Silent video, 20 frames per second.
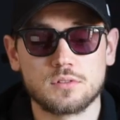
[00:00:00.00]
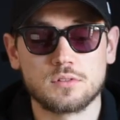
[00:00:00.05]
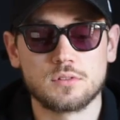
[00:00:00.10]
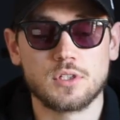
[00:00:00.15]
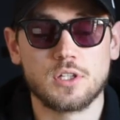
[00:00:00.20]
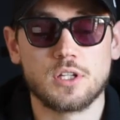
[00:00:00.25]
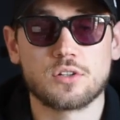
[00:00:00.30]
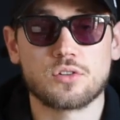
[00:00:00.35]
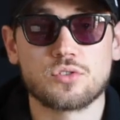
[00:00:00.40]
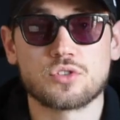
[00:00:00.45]

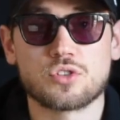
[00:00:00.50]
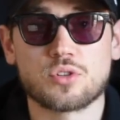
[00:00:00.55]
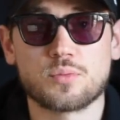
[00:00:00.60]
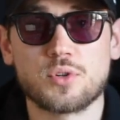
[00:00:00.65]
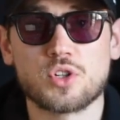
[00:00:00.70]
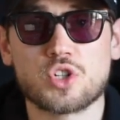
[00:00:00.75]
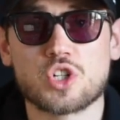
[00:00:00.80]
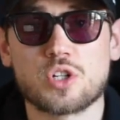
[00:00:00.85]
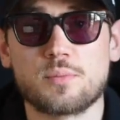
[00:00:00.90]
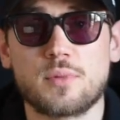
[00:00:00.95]
And
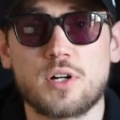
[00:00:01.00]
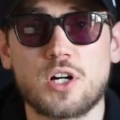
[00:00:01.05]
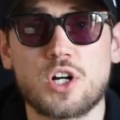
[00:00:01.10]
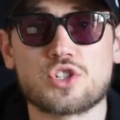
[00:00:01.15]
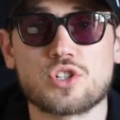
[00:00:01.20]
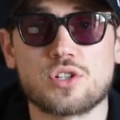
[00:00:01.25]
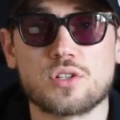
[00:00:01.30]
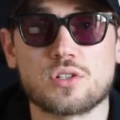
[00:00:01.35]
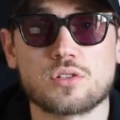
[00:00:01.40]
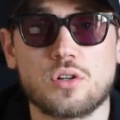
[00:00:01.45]
contribution
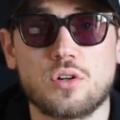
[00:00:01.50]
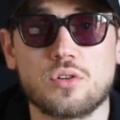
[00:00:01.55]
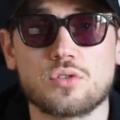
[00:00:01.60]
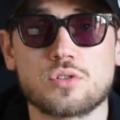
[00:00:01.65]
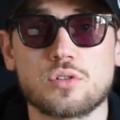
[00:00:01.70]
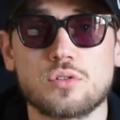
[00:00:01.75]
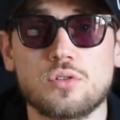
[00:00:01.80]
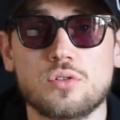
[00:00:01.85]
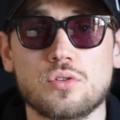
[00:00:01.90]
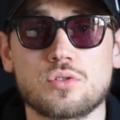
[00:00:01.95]
margin is also
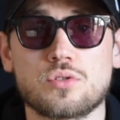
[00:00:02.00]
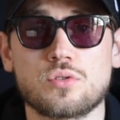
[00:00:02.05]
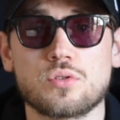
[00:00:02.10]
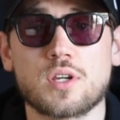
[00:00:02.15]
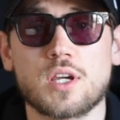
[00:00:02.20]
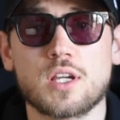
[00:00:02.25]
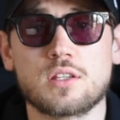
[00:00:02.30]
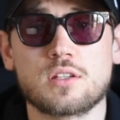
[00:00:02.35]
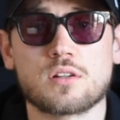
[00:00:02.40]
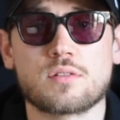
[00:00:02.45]
used to
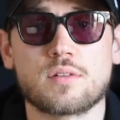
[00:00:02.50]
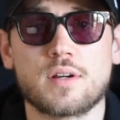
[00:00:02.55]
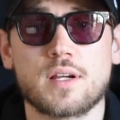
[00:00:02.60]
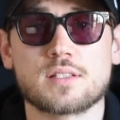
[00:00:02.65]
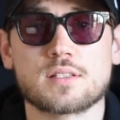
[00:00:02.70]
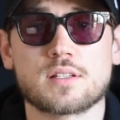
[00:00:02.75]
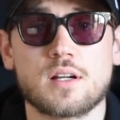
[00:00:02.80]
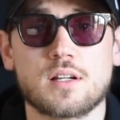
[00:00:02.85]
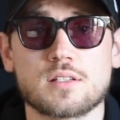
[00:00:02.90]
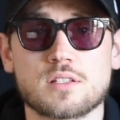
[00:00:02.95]
categorize
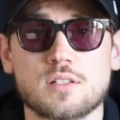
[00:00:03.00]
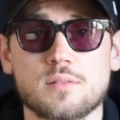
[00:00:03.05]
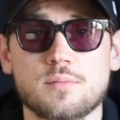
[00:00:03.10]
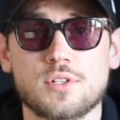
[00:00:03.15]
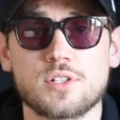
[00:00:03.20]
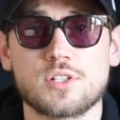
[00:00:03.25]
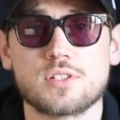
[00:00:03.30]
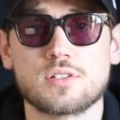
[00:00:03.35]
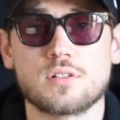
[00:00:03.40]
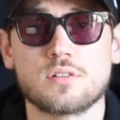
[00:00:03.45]

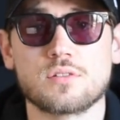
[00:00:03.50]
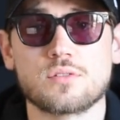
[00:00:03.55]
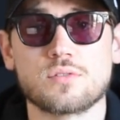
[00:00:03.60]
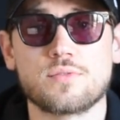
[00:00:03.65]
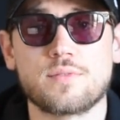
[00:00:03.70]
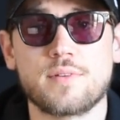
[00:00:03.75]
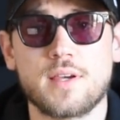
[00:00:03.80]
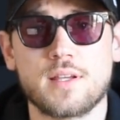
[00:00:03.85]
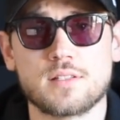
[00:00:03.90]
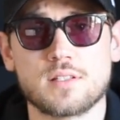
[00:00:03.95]
customers into
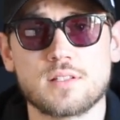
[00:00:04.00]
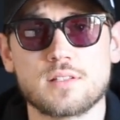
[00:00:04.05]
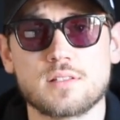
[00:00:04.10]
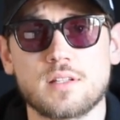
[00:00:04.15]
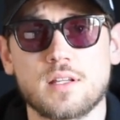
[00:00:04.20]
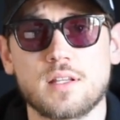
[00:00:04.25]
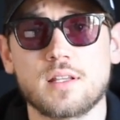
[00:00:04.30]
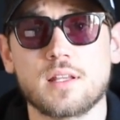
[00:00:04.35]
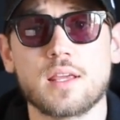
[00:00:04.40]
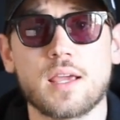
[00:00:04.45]
phases
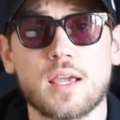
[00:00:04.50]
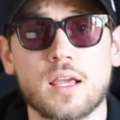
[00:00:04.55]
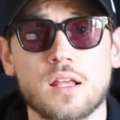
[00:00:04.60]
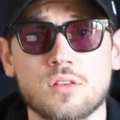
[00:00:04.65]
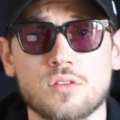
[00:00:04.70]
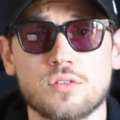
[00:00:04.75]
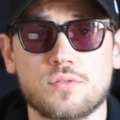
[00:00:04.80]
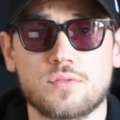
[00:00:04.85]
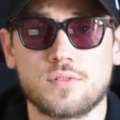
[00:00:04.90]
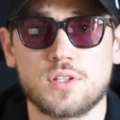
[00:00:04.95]
at the end
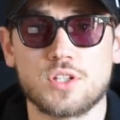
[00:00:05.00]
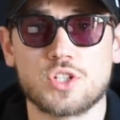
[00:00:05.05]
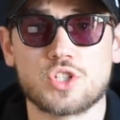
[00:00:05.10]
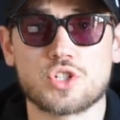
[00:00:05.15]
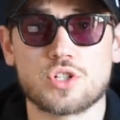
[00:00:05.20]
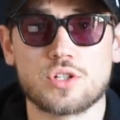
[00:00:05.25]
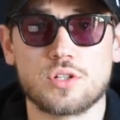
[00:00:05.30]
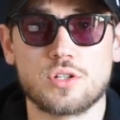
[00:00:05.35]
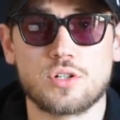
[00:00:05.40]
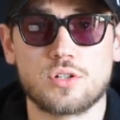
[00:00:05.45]
of each
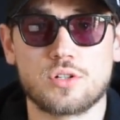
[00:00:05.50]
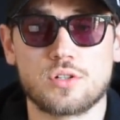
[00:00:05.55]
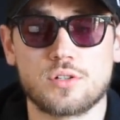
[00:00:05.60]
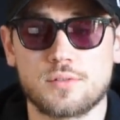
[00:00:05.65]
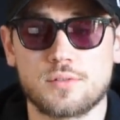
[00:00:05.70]
year.